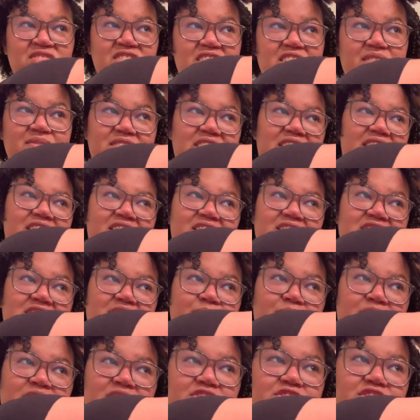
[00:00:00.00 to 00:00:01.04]
I'm taking some
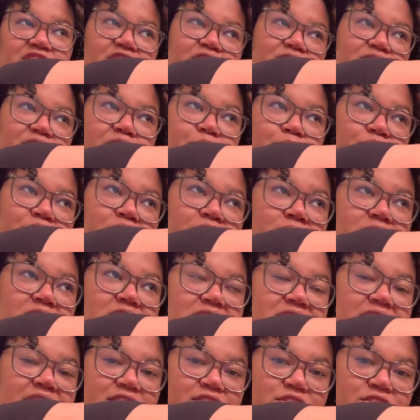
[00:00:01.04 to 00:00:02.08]
of the gel from the previous
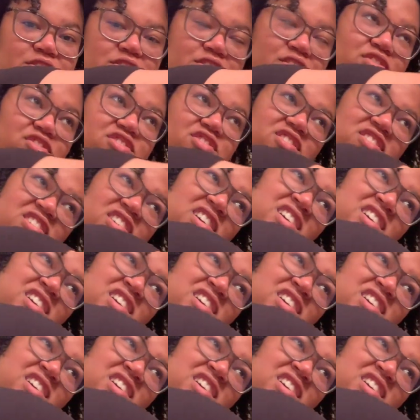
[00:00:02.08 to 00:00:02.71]
sections and just